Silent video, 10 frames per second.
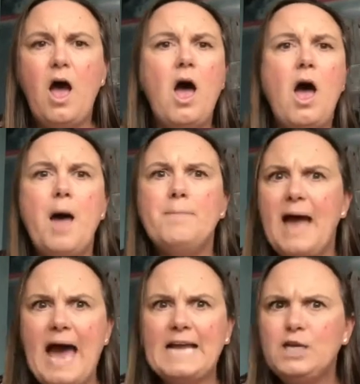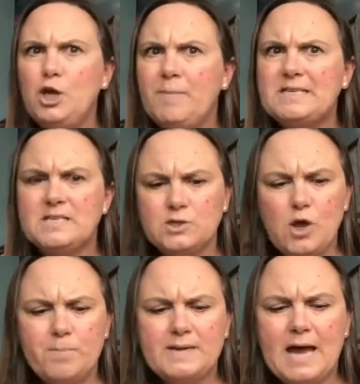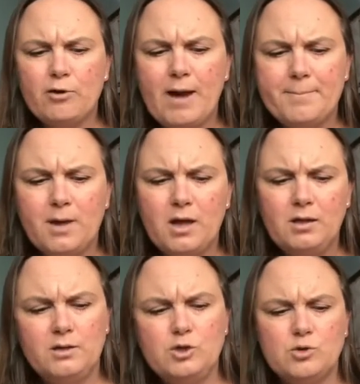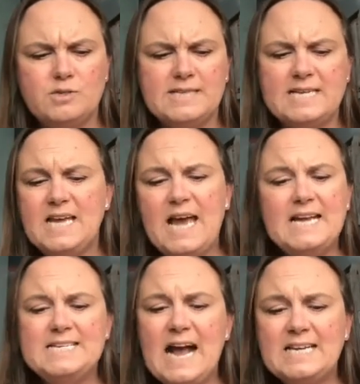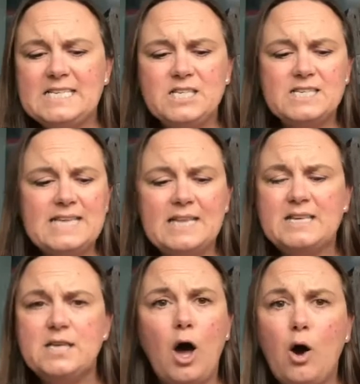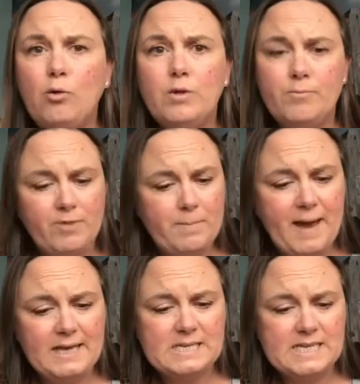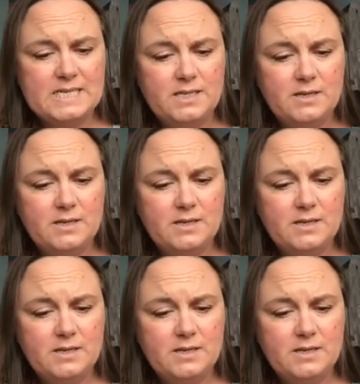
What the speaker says: Hadn't you better stop now, Grandma?" George said. "Daddy's just had this whole room repainted."